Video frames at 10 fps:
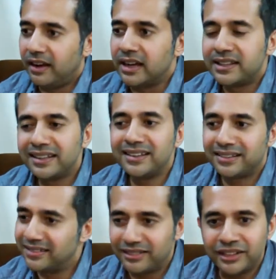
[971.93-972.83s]
I
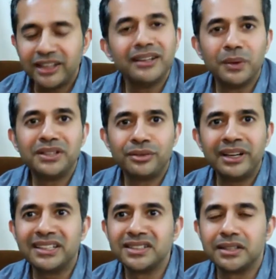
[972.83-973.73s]
think the only way to
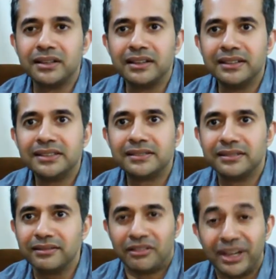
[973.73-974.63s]
reconcile
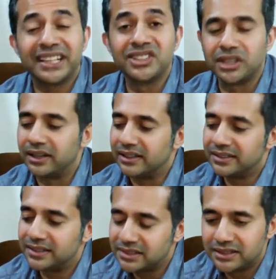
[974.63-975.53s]
it
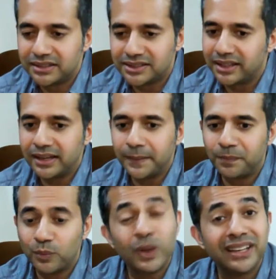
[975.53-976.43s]
is to
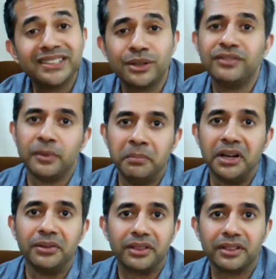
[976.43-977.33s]
say, well, it's good for
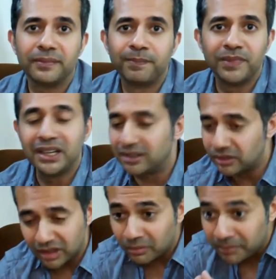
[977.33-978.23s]
both. It
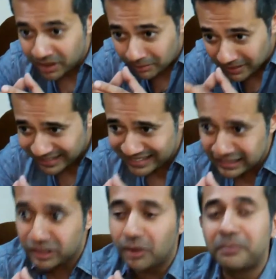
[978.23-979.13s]

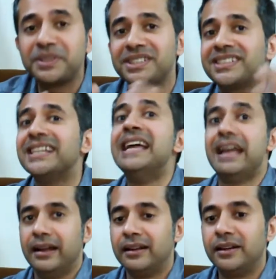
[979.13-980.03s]
encompasses
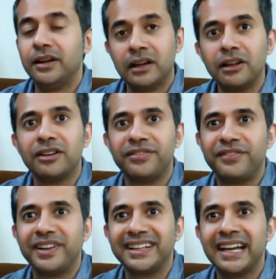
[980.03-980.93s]
a lot
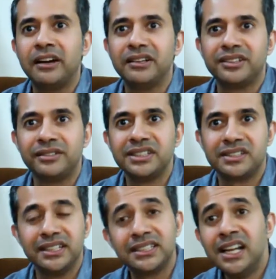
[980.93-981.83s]
of
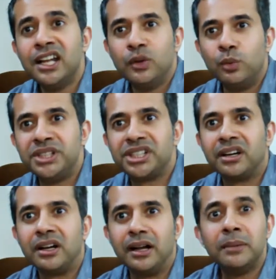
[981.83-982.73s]
characteristics which
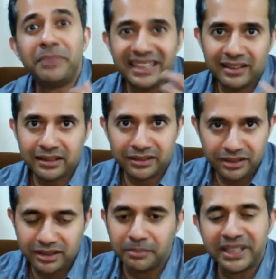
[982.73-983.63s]
are appealing
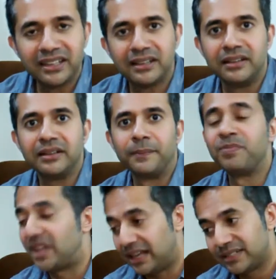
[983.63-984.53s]
to the beginner
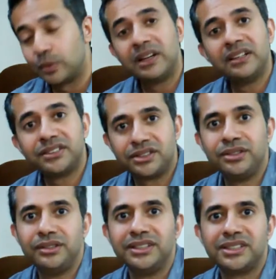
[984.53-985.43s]
as well as
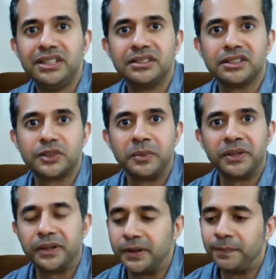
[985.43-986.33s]
to the seasoned
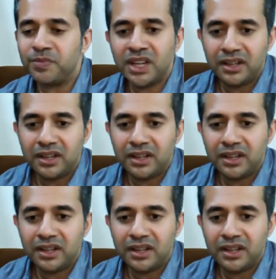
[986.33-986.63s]
smoker.